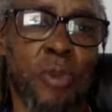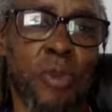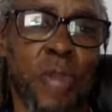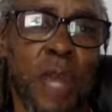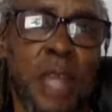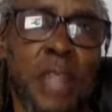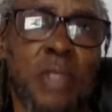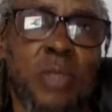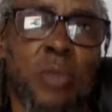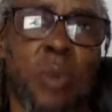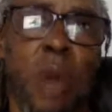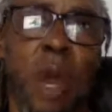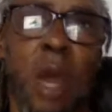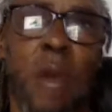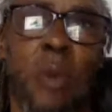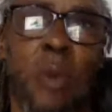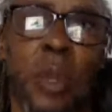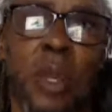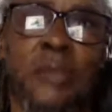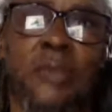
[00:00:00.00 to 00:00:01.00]
that's why
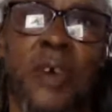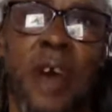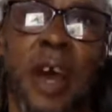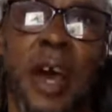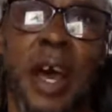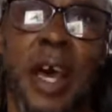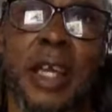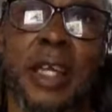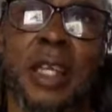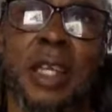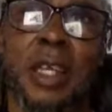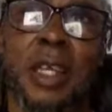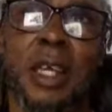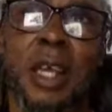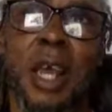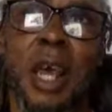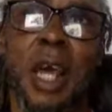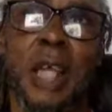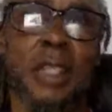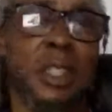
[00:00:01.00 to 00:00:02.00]
we've had
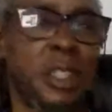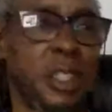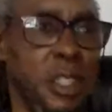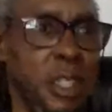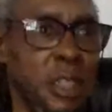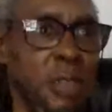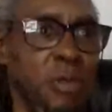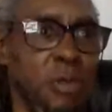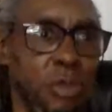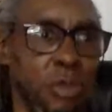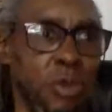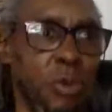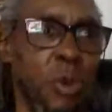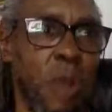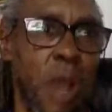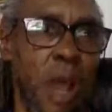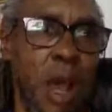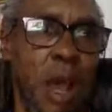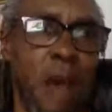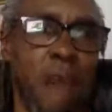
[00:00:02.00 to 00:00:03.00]
and still do
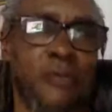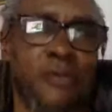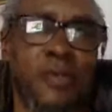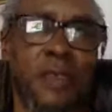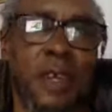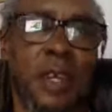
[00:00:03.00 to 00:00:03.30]
have